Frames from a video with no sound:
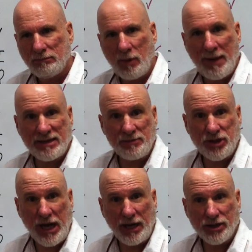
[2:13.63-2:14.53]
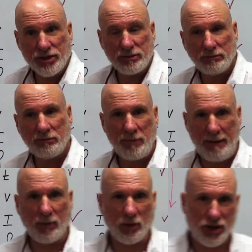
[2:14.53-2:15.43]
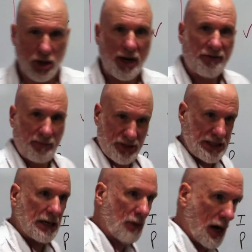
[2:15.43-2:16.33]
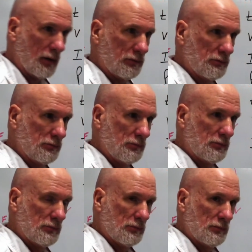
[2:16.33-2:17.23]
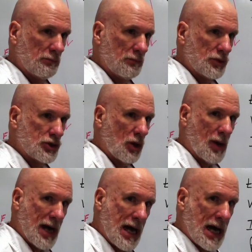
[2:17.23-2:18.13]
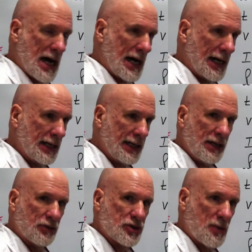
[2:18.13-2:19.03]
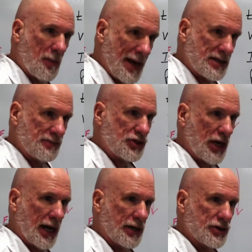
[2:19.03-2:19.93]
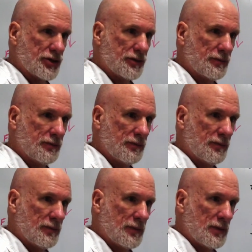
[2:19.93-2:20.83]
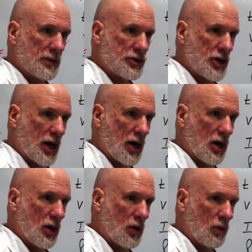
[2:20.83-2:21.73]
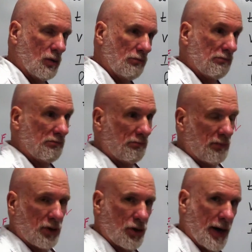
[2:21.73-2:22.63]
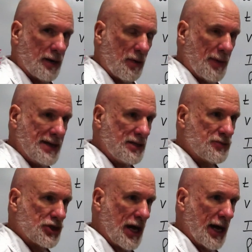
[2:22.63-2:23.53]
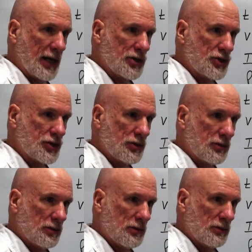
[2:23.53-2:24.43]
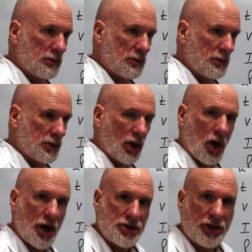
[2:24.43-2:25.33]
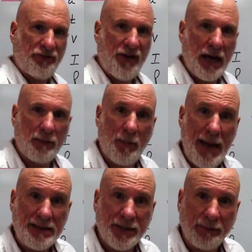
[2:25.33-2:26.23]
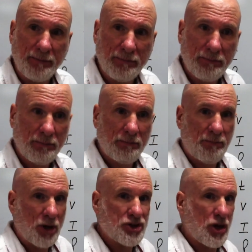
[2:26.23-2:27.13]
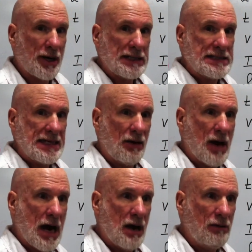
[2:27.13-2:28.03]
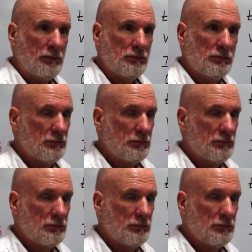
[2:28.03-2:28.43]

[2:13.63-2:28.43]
momentum change. Remember, we're starting from zero. So I equals the momentum change. So greater momentum change, the larger the final momentum. Both starting at zero.